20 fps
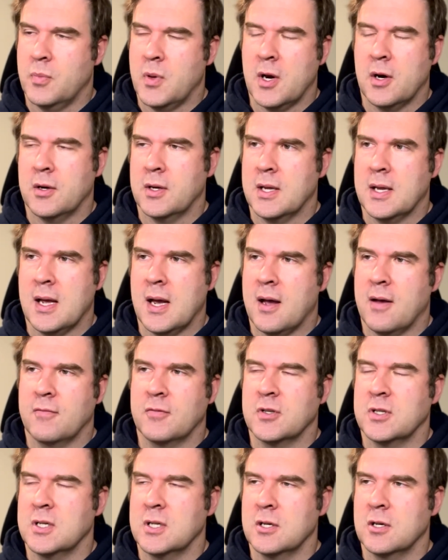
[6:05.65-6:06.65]
penalty
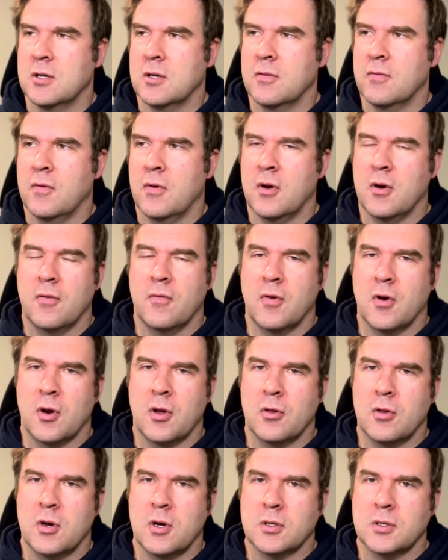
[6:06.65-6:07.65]
I've seen in a
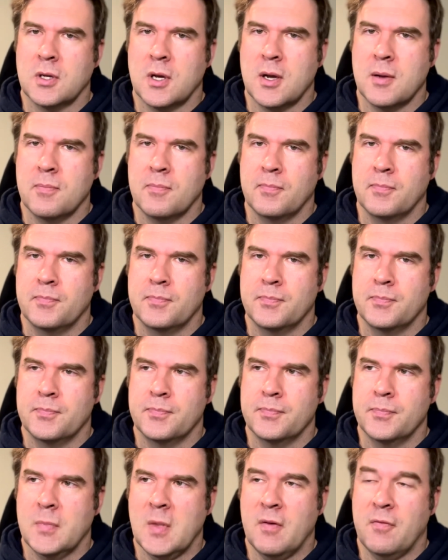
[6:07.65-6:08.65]
very long time,
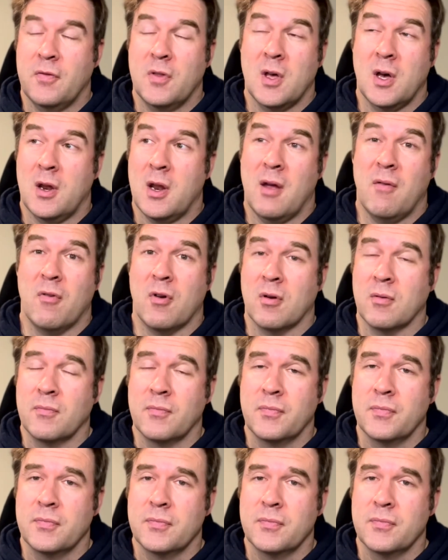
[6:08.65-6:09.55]
if not ever.